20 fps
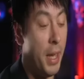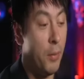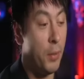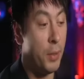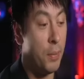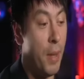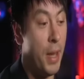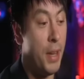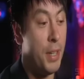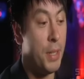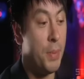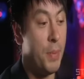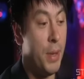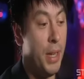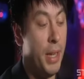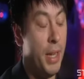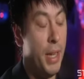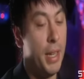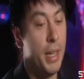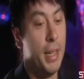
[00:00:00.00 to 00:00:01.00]
It was meant to
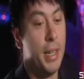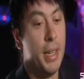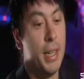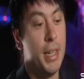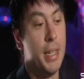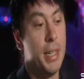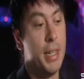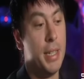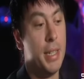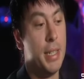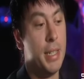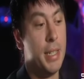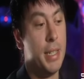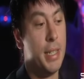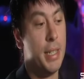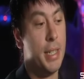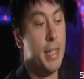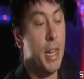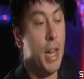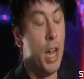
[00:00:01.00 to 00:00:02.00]
be
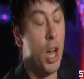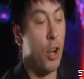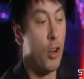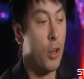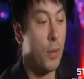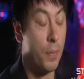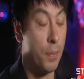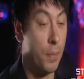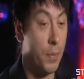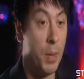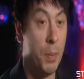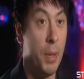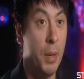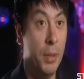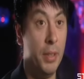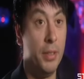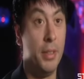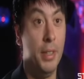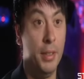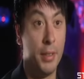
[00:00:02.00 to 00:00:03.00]
a, the B
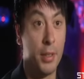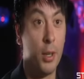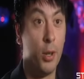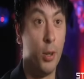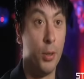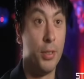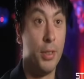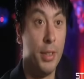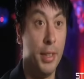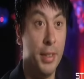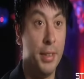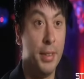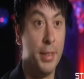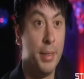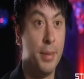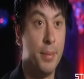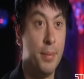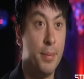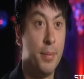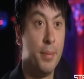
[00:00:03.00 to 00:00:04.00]
B C's
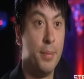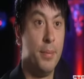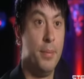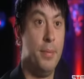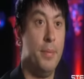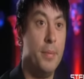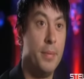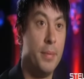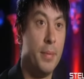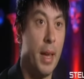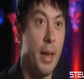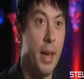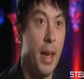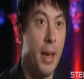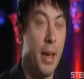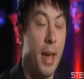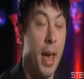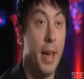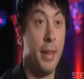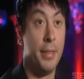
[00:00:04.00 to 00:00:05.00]
glossiest
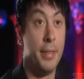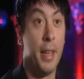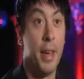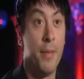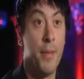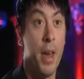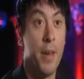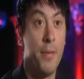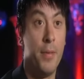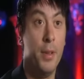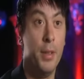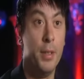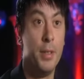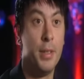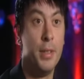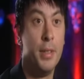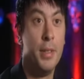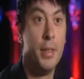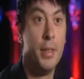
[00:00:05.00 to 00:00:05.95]
S F effort.